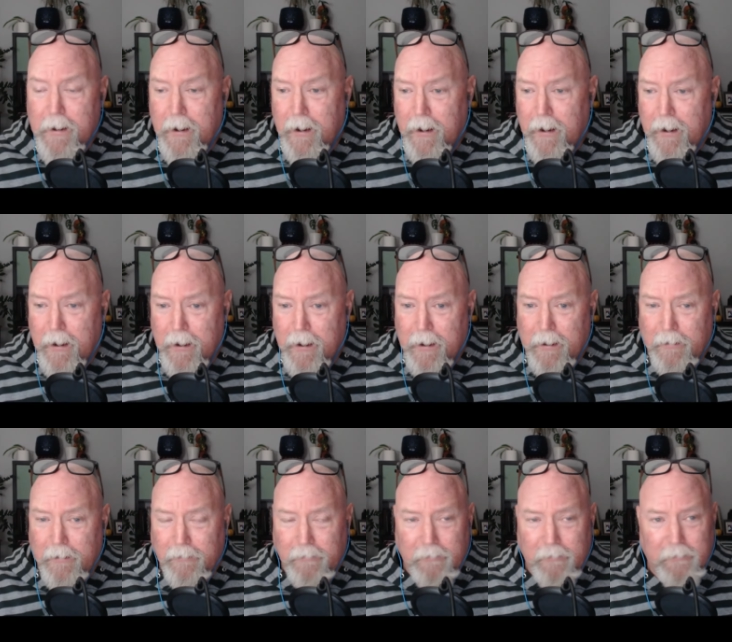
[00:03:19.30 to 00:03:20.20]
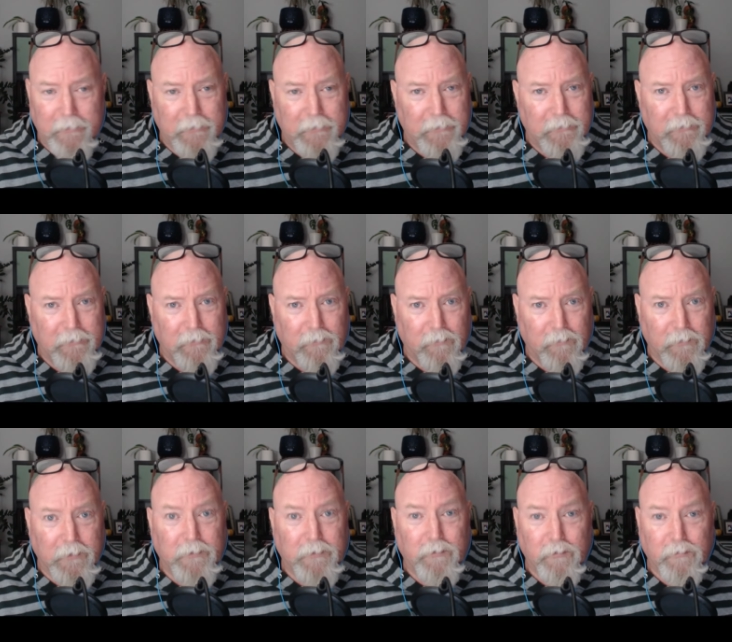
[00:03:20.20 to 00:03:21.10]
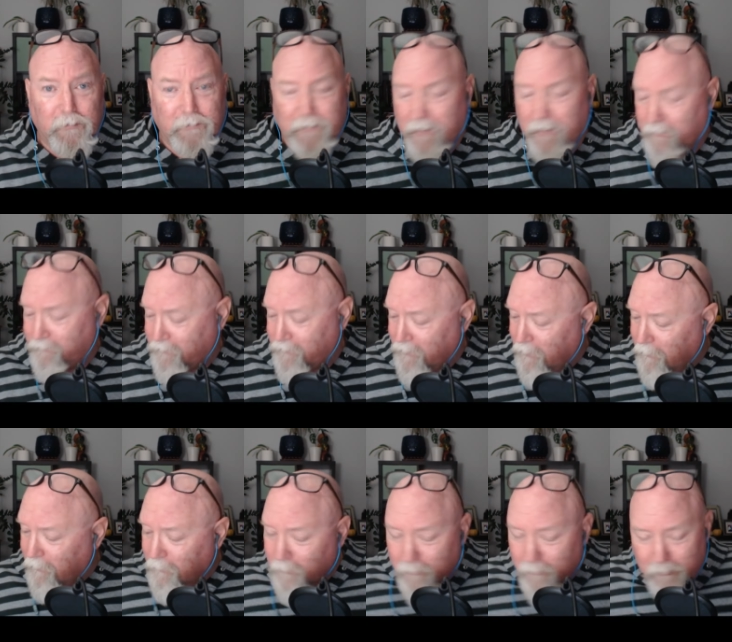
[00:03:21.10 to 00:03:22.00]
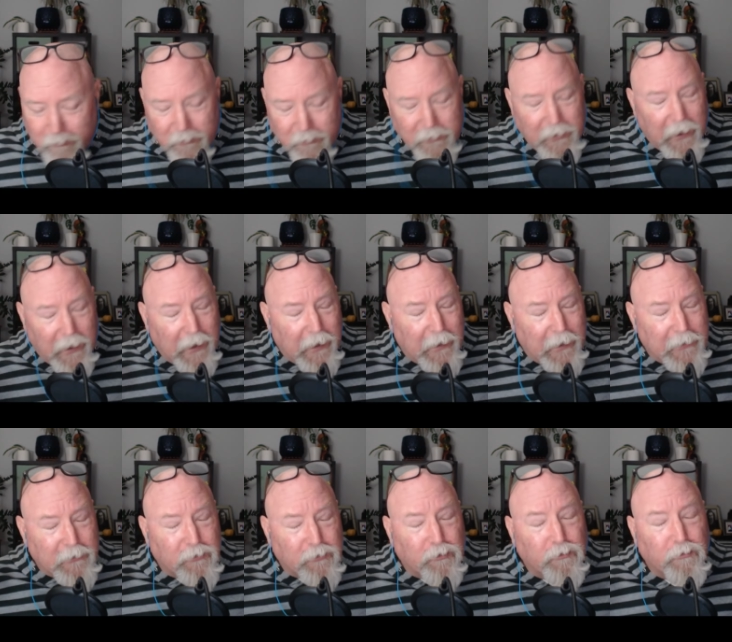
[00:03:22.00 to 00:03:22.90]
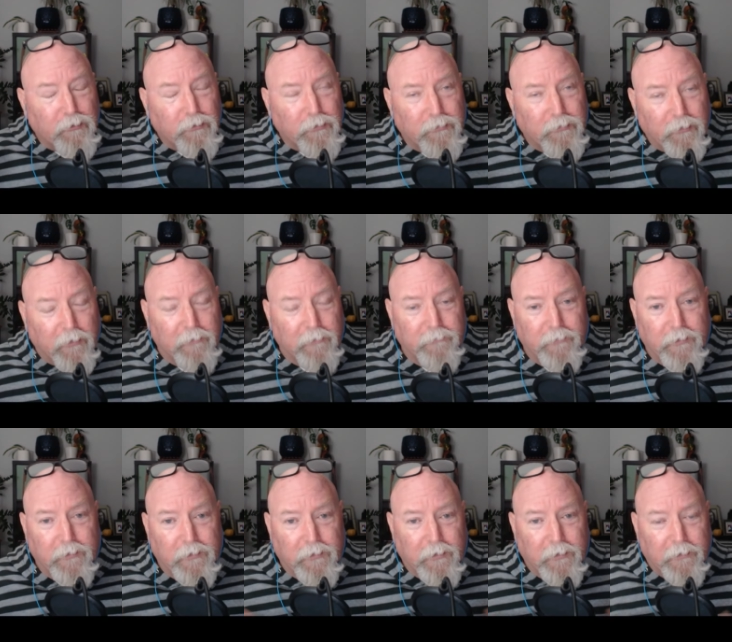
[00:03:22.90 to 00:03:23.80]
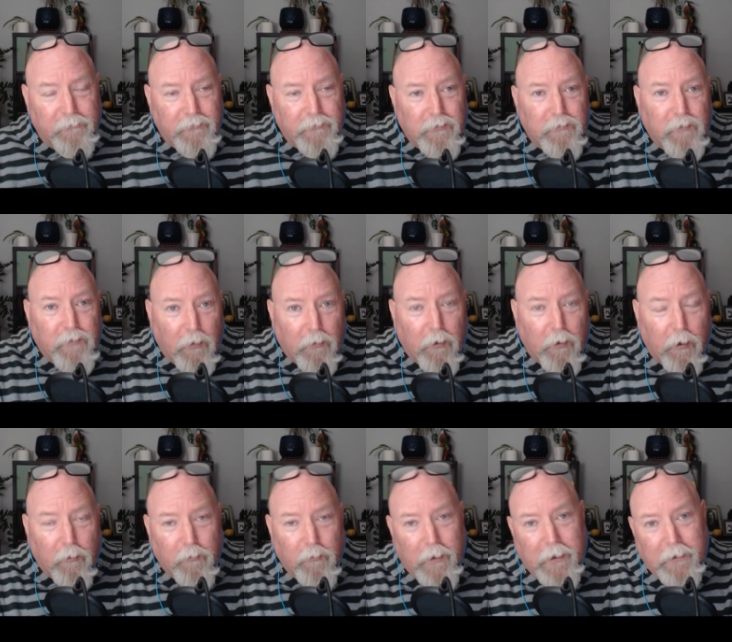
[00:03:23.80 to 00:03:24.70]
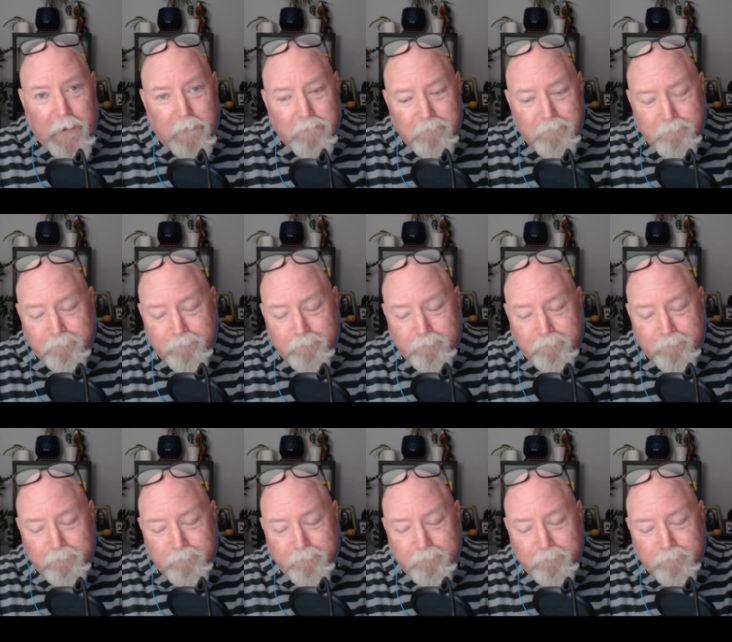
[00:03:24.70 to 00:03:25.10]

And it's just really cool stuff. So I encourage all of you to, if you don't already,